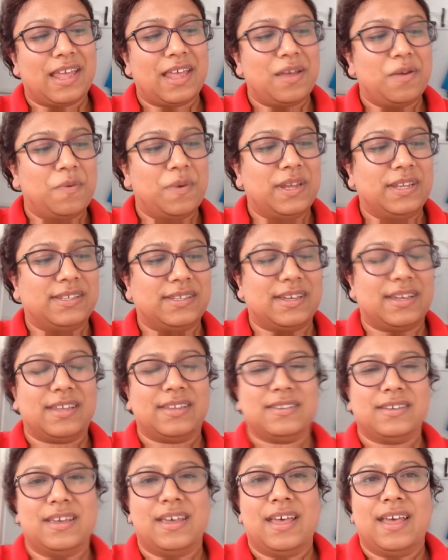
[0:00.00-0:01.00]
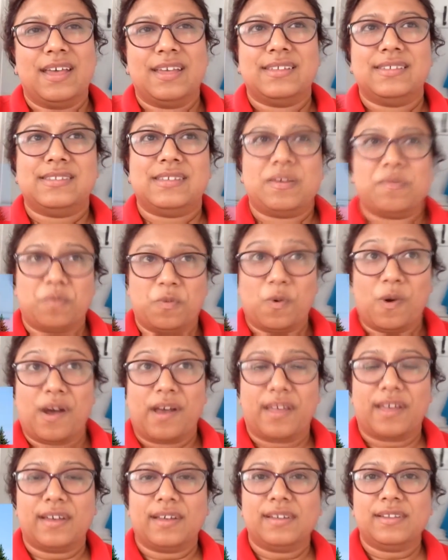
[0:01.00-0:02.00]
we did zip
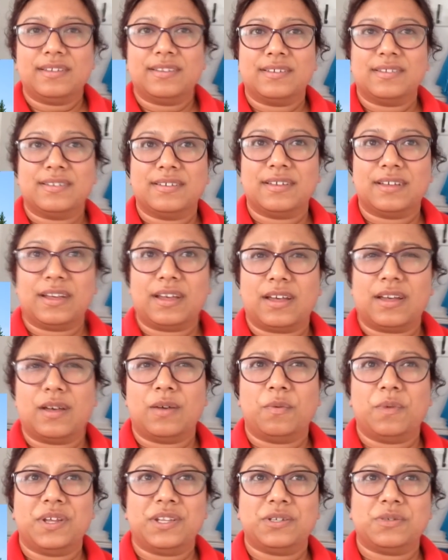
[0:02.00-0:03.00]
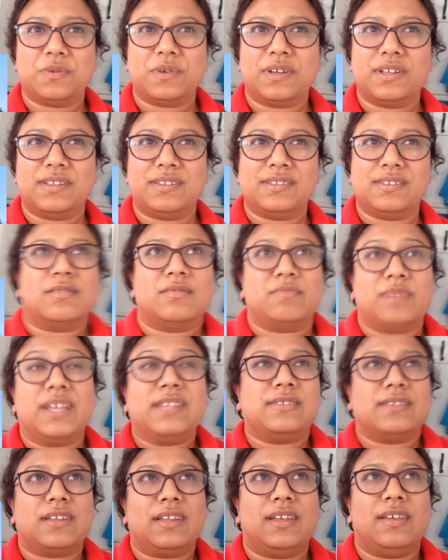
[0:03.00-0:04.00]
wire, which was
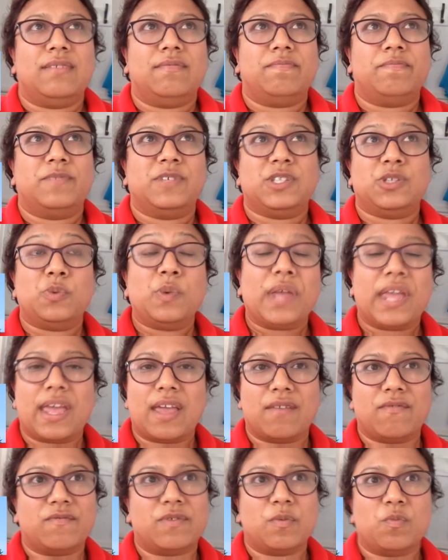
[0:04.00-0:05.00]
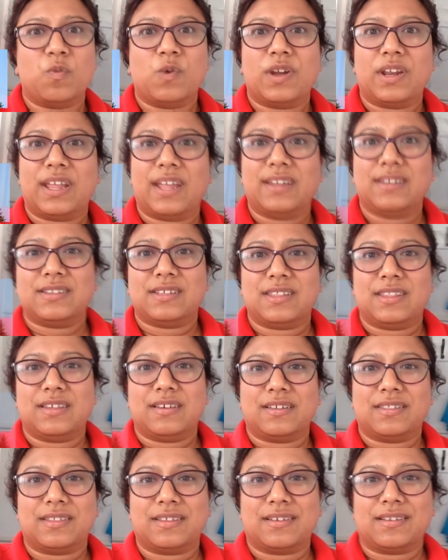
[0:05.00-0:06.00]
basically swinging from one end to the
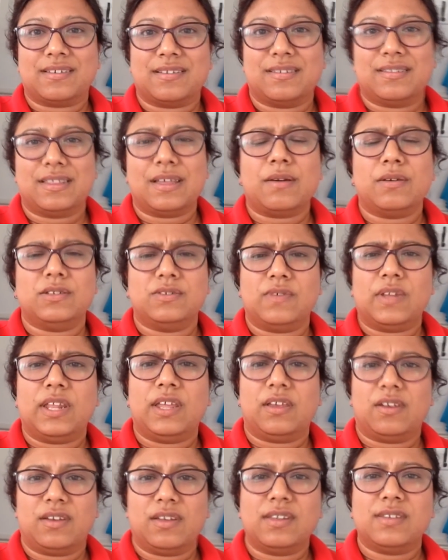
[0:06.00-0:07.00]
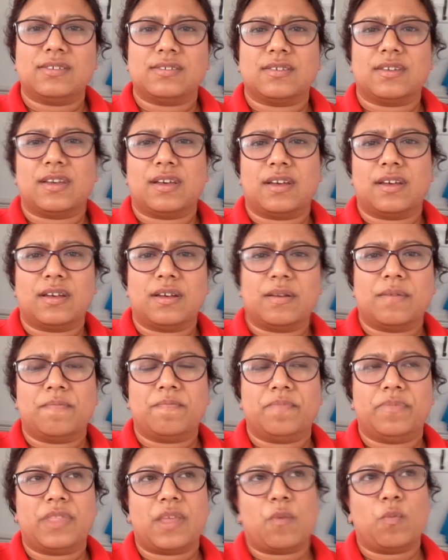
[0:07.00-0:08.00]
other. That was really good.
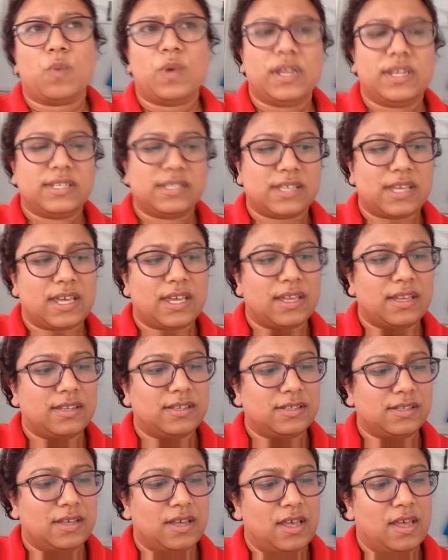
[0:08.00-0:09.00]
Then we did